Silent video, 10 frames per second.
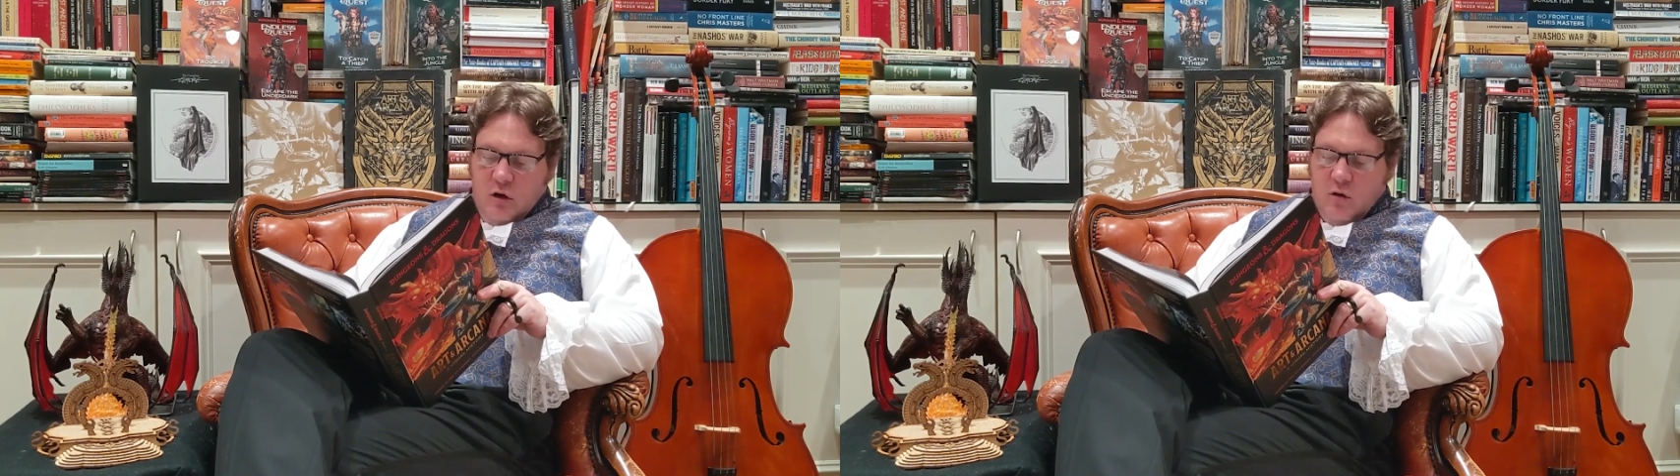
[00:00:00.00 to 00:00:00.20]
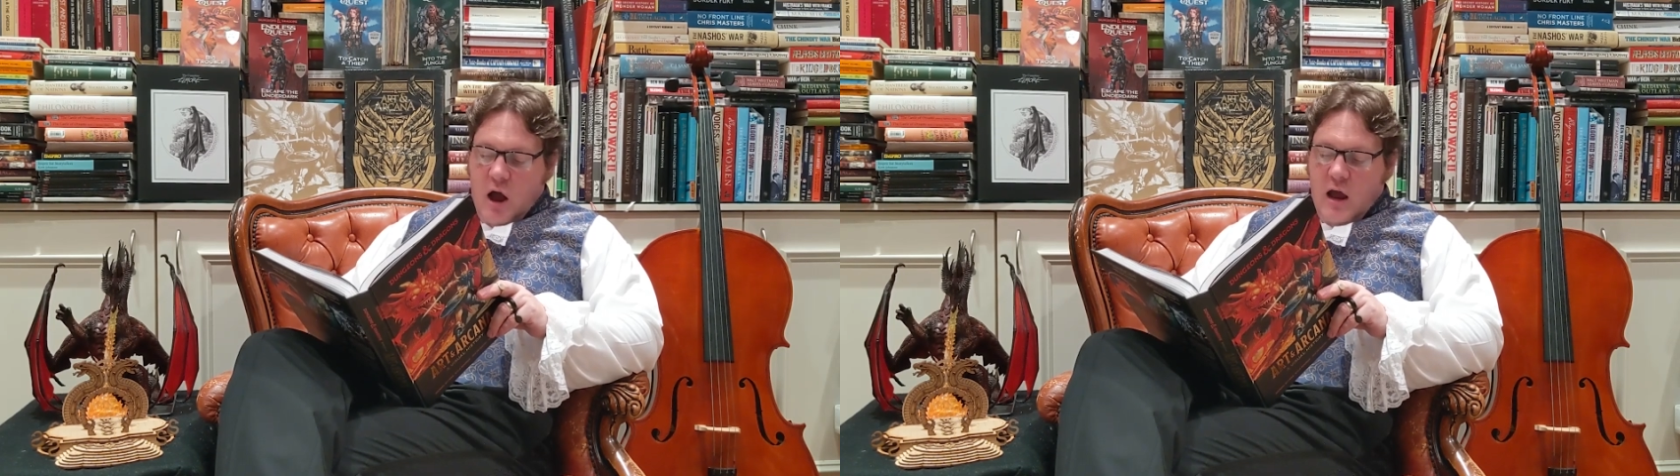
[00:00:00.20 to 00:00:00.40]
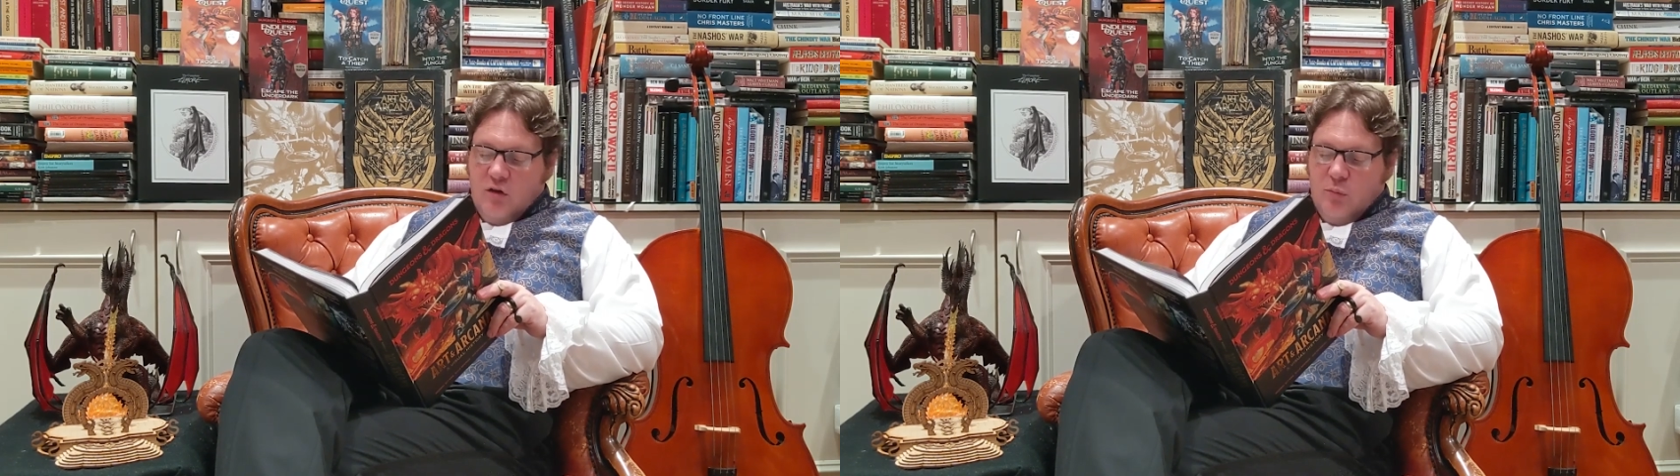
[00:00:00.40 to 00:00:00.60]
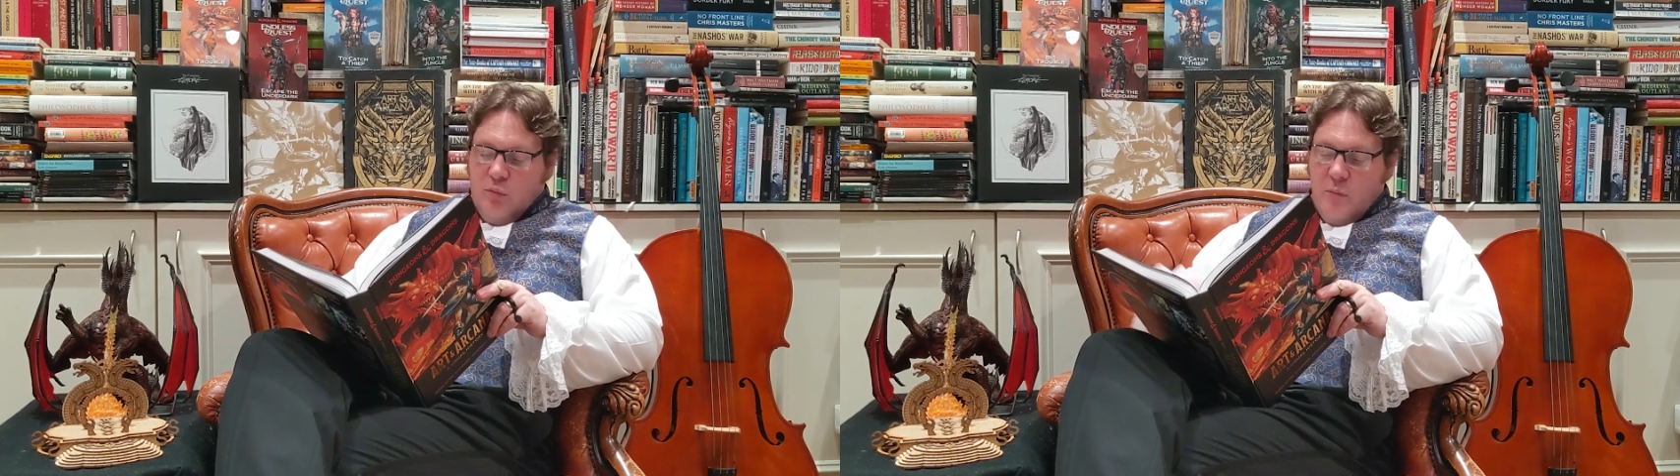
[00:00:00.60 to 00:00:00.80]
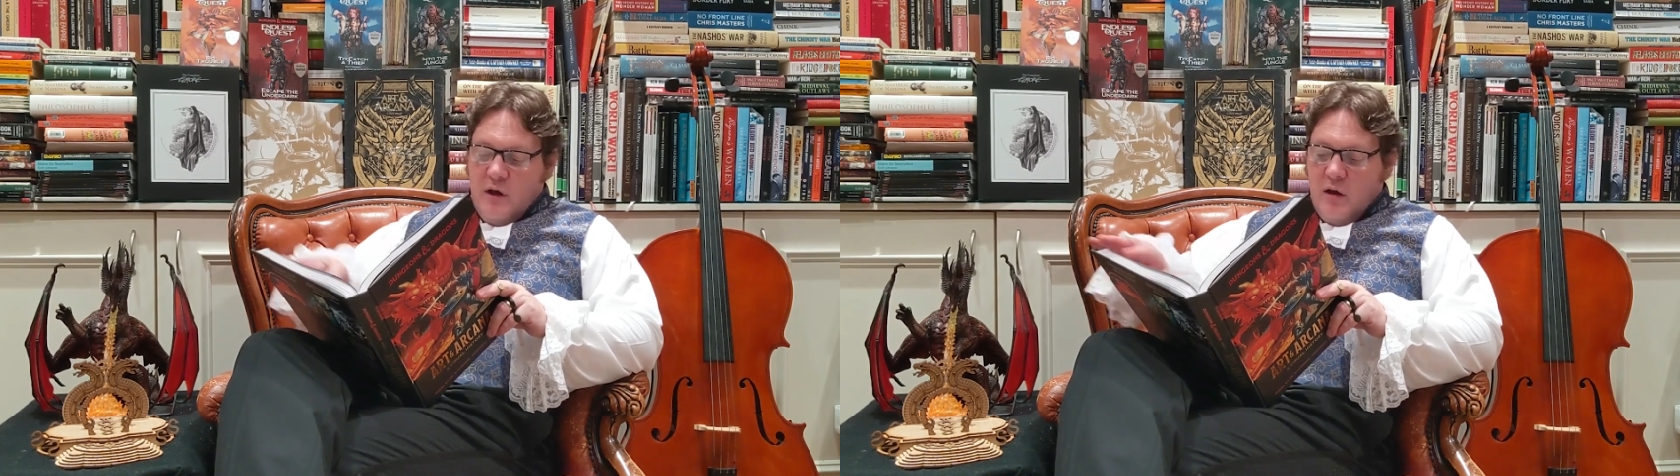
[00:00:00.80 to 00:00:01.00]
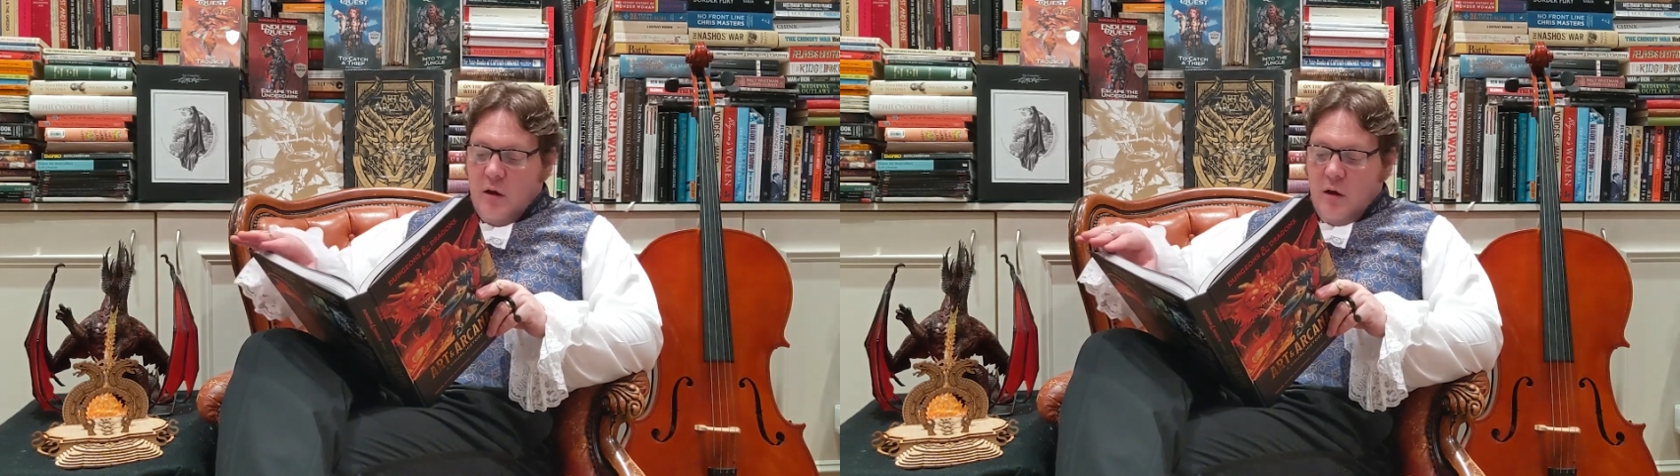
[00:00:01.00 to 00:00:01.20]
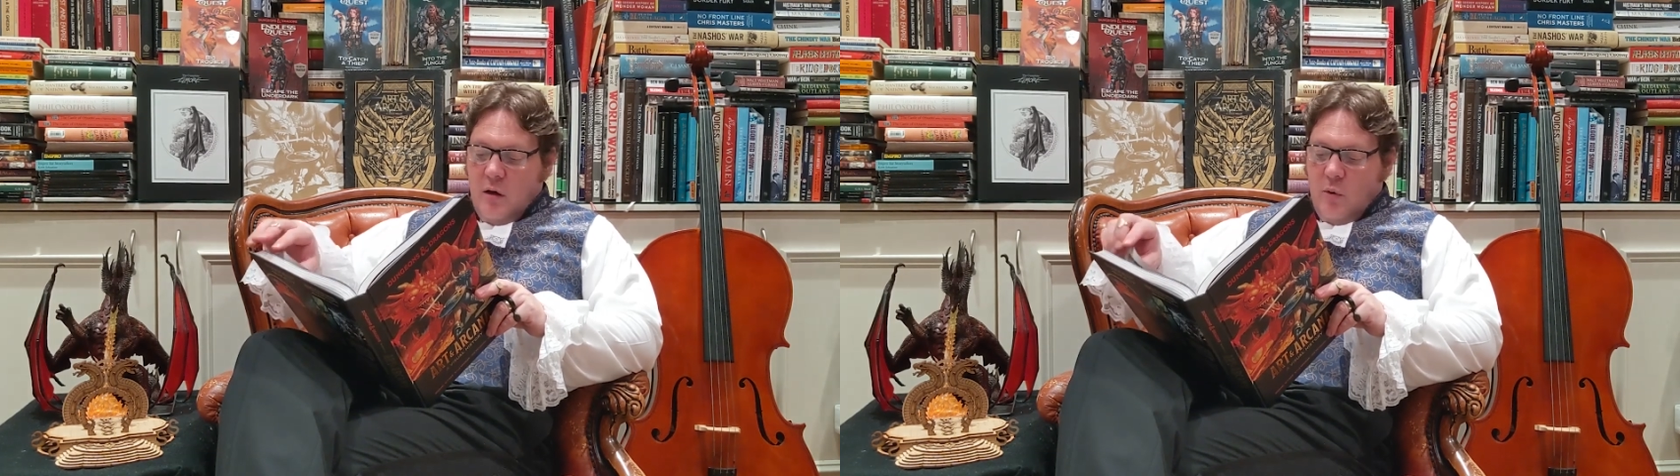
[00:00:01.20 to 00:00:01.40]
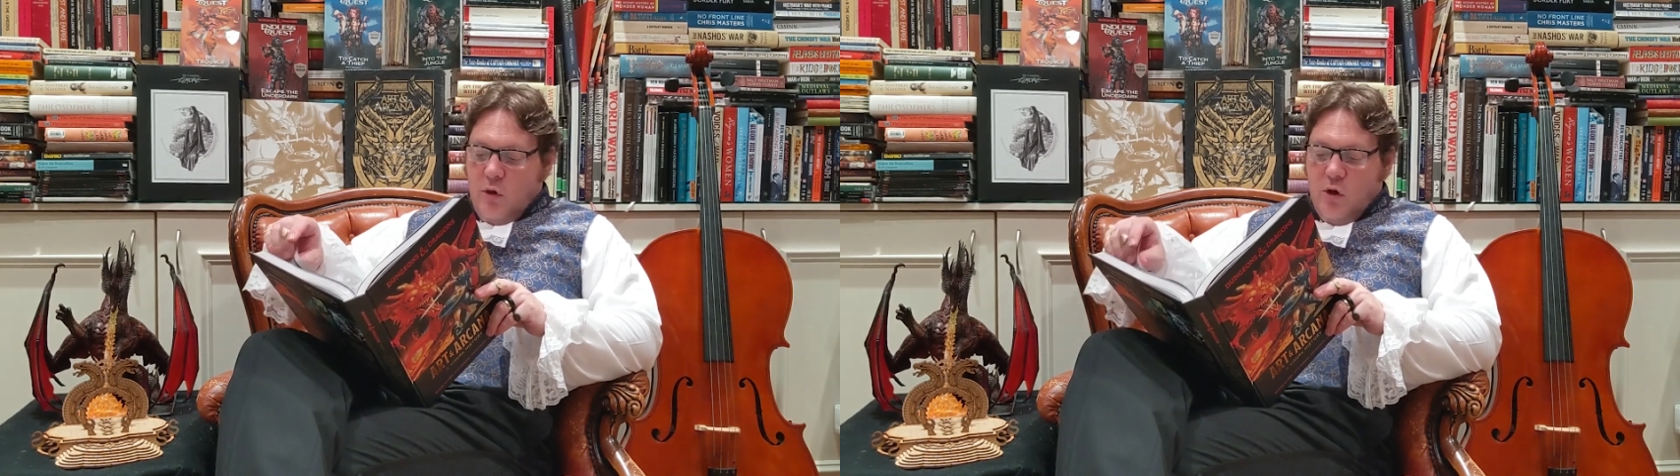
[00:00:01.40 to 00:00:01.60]
her eyes brimming
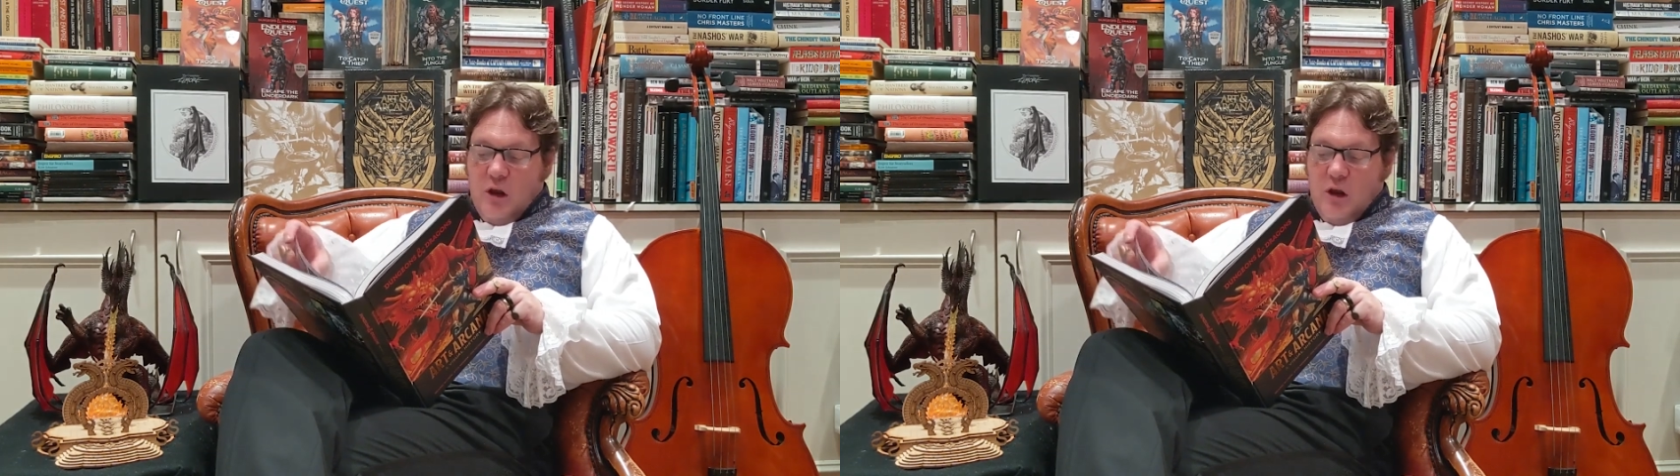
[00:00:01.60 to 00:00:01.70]
with